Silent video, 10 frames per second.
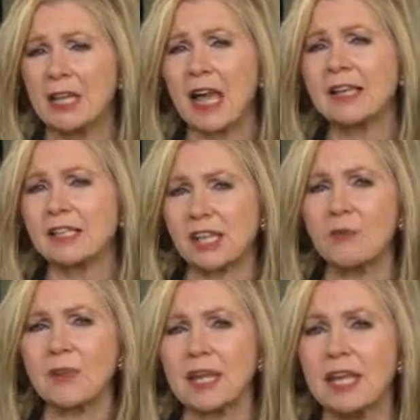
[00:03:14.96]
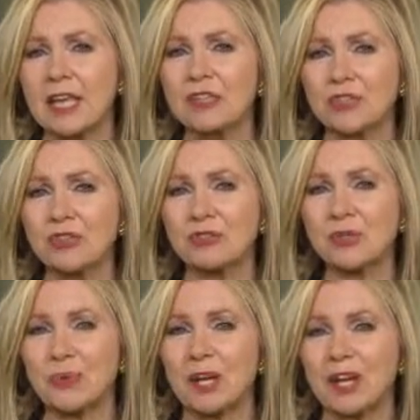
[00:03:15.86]
Like so many
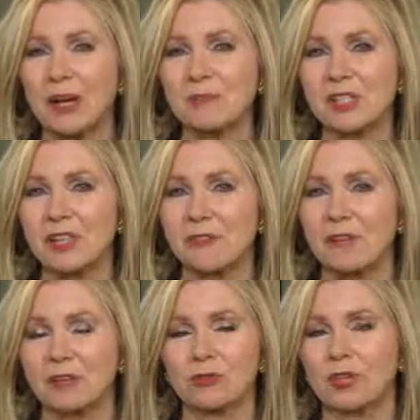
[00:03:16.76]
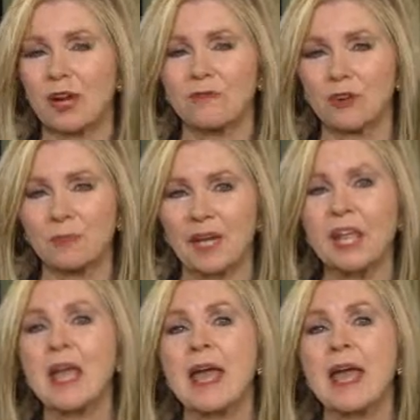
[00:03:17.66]
issues when it comes to the federal government,